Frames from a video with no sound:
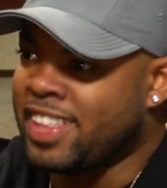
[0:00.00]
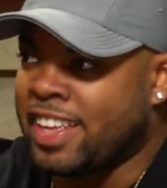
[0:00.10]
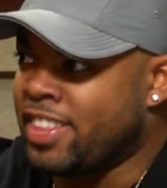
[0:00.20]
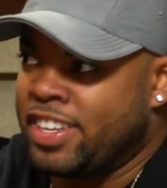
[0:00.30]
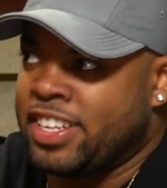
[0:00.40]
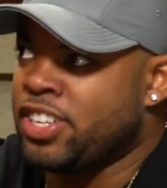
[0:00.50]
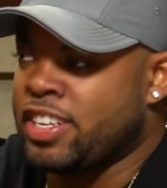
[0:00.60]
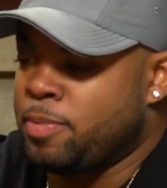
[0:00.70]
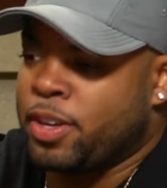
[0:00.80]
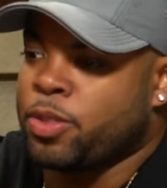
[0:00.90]

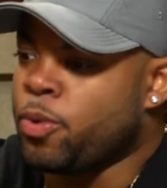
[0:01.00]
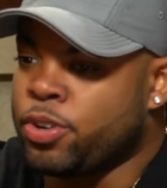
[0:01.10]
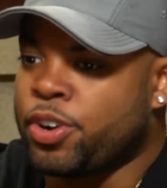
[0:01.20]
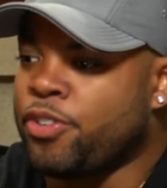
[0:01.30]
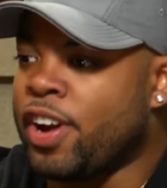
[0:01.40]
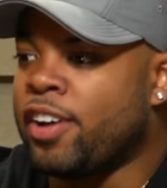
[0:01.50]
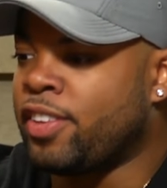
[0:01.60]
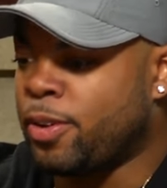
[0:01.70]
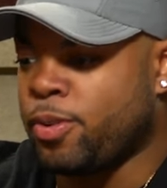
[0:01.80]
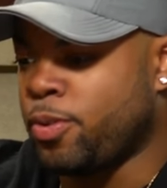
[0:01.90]
DJs make the world go round.
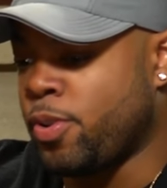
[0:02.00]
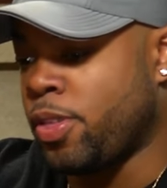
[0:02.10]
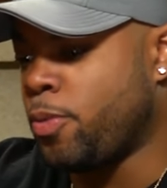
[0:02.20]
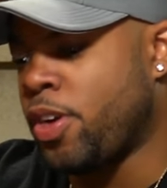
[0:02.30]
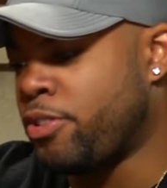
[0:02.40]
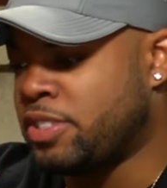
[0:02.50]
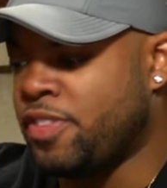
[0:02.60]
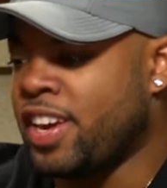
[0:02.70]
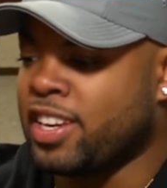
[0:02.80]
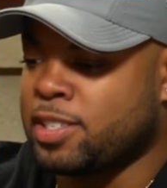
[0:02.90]
Like whether it's
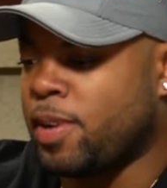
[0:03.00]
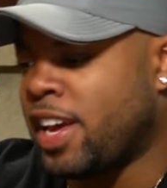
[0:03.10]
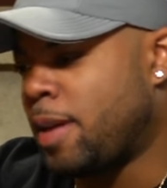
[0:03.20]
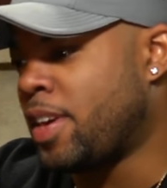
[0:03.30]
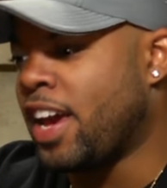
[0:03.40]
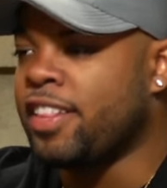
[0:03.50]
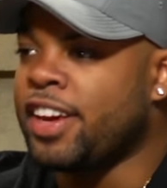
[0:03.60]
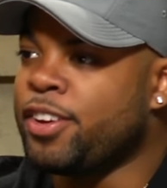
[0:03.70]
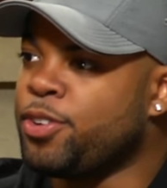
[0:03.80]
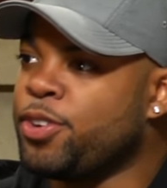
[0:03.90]
Vegas, Miami, LA, New